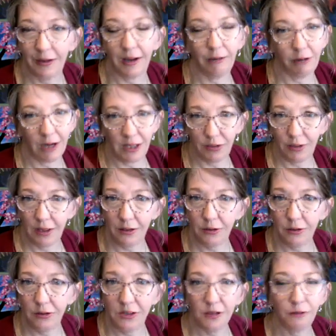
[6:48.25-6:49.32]
I've graduated
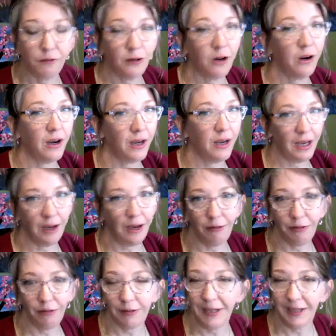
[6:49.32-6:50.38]
2 so far, and I
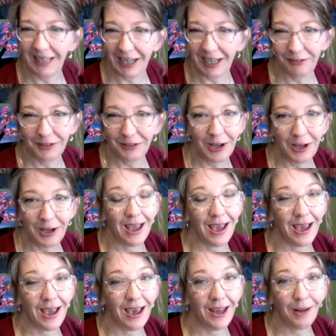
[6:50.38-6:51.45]
have 3 left,
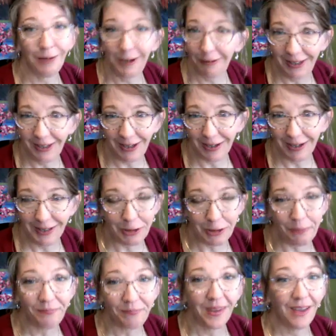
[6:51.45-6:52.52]
and I'm here with you. So if
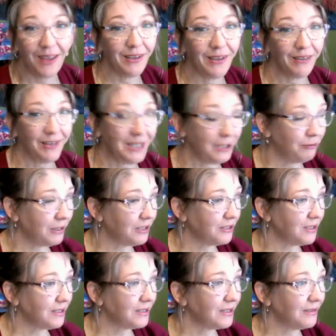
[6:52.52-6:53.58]
you have any
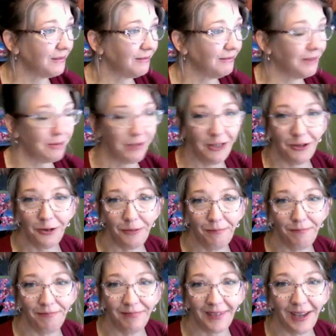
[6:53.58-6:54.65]
questions, let me know.
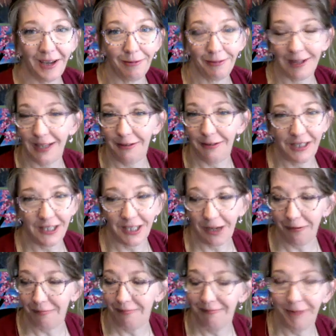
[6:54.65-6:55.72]
I'm glad you reached
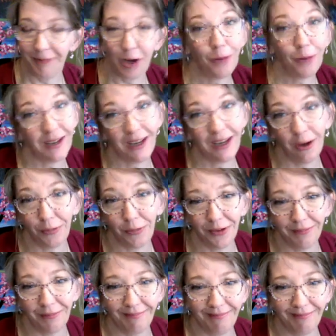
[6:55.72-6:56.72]
out. I hope that helps.